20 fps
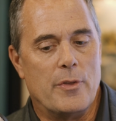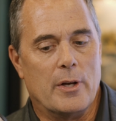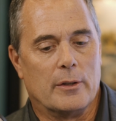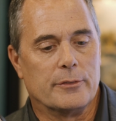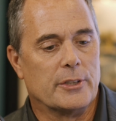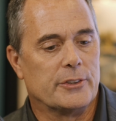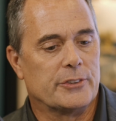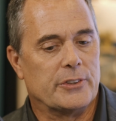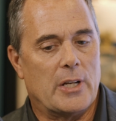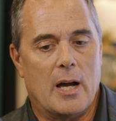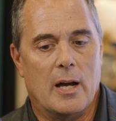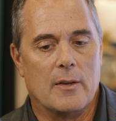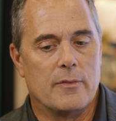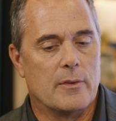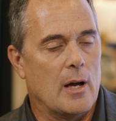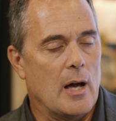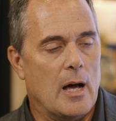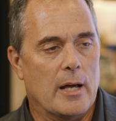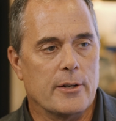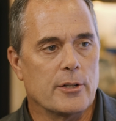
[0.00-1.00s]
They'll
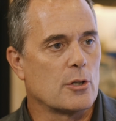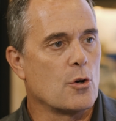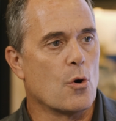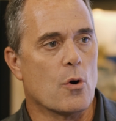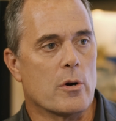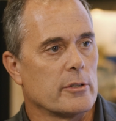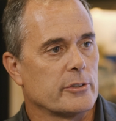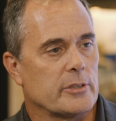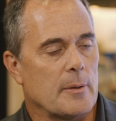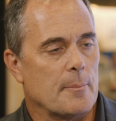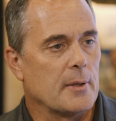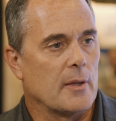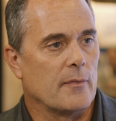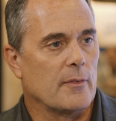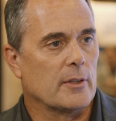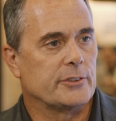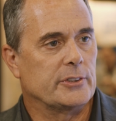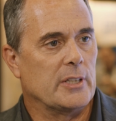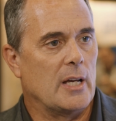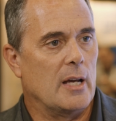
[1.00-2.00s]
design the Honda Accord or
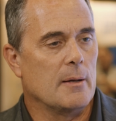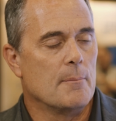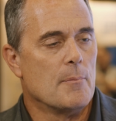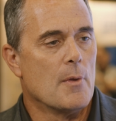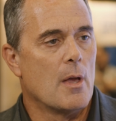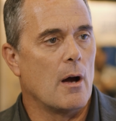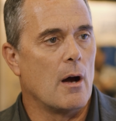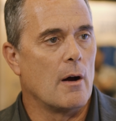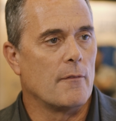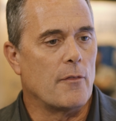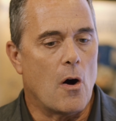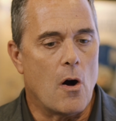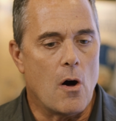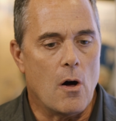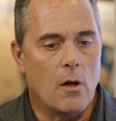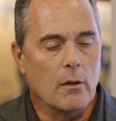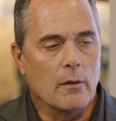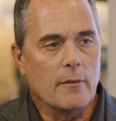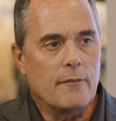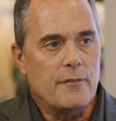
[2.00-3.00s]
something. They'll say, mm-hmm. of
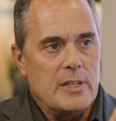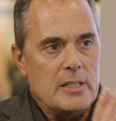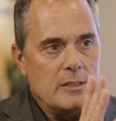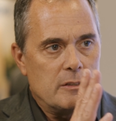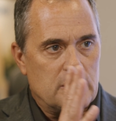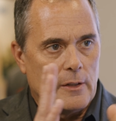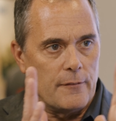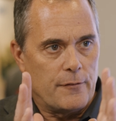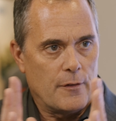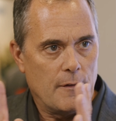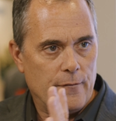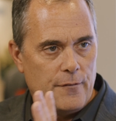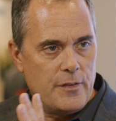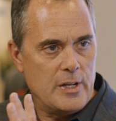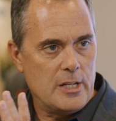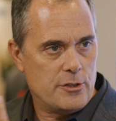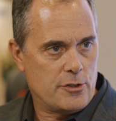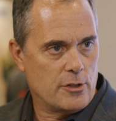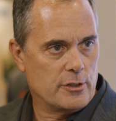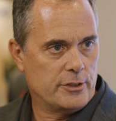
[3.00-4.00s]
all of these different
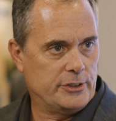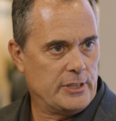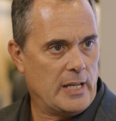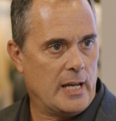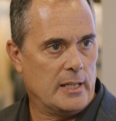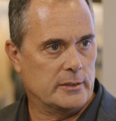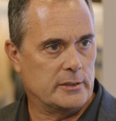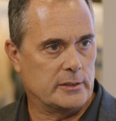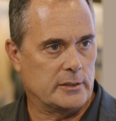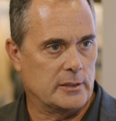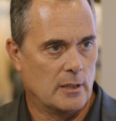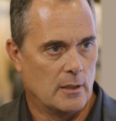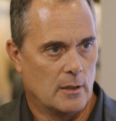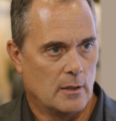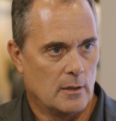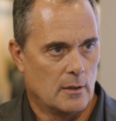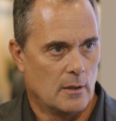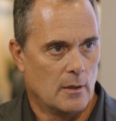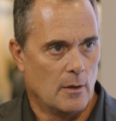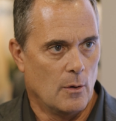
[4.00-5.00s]
feature sets,
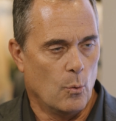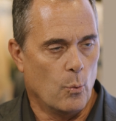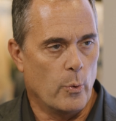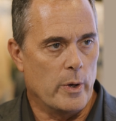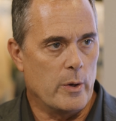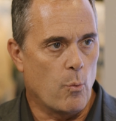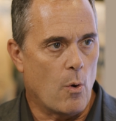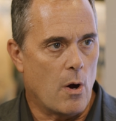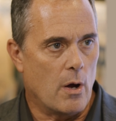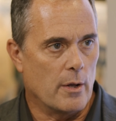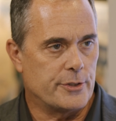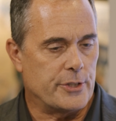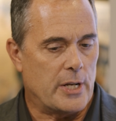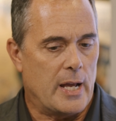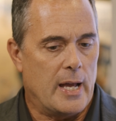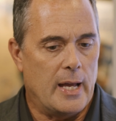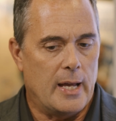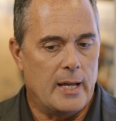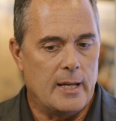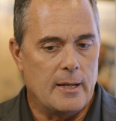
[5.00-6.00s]
we
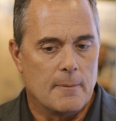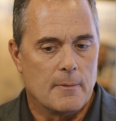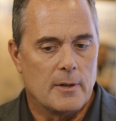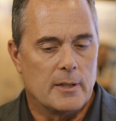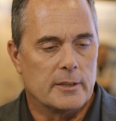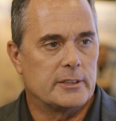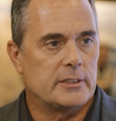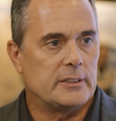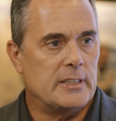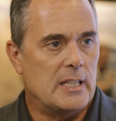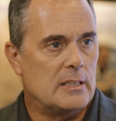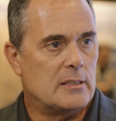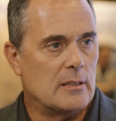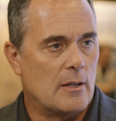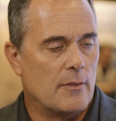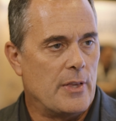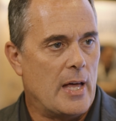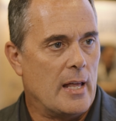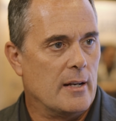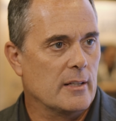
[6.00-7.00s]
want a seat
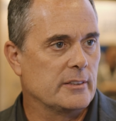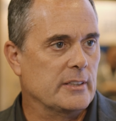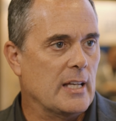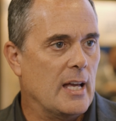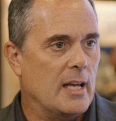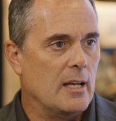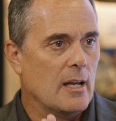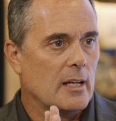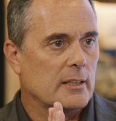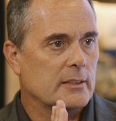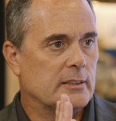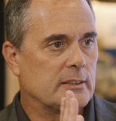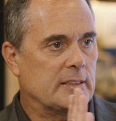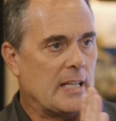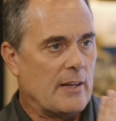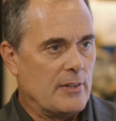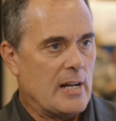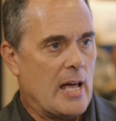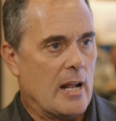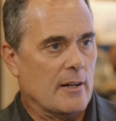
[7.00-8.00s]
that is a
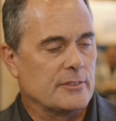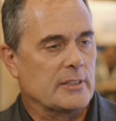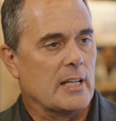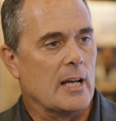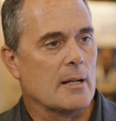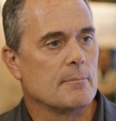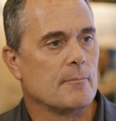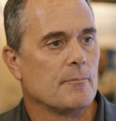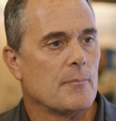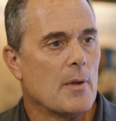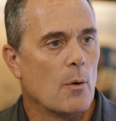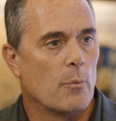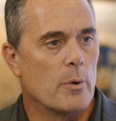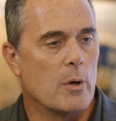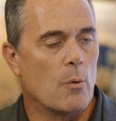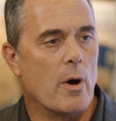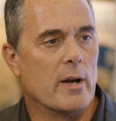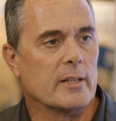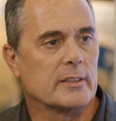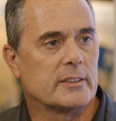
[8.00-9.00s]
7 out of 10.
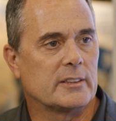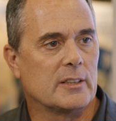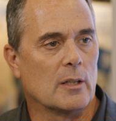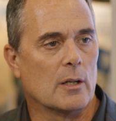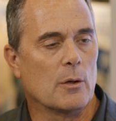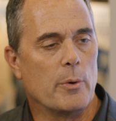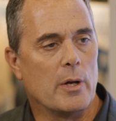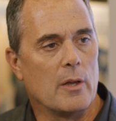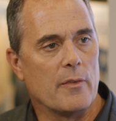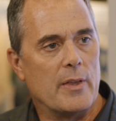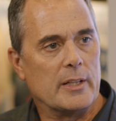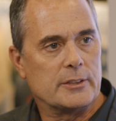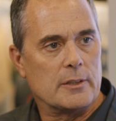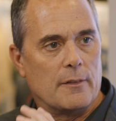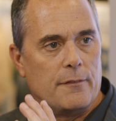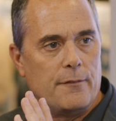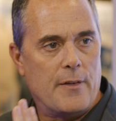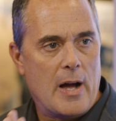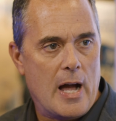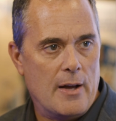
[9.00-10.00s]
We want yeah. a steering wheel
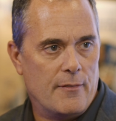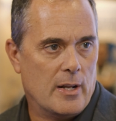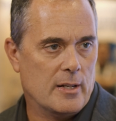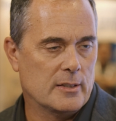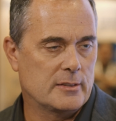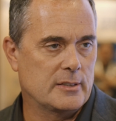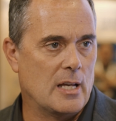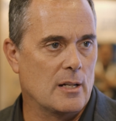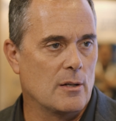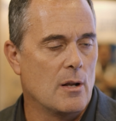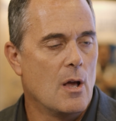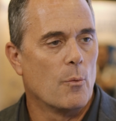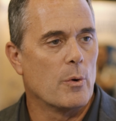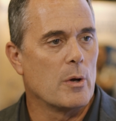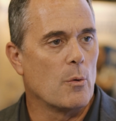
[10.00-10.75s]
that's a five out of ten.